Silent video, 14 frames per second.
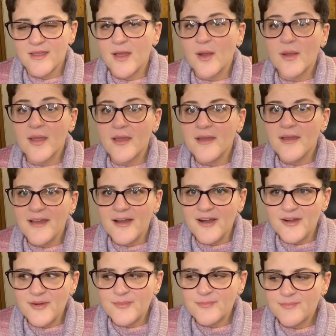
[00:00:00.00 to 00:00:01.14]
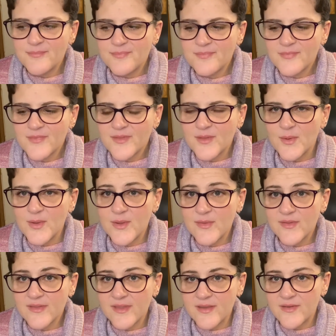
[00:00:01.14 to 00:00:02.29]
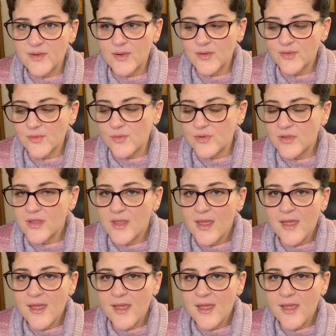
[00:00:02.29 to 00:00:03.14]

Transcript: Okay. So he was excited to go to school.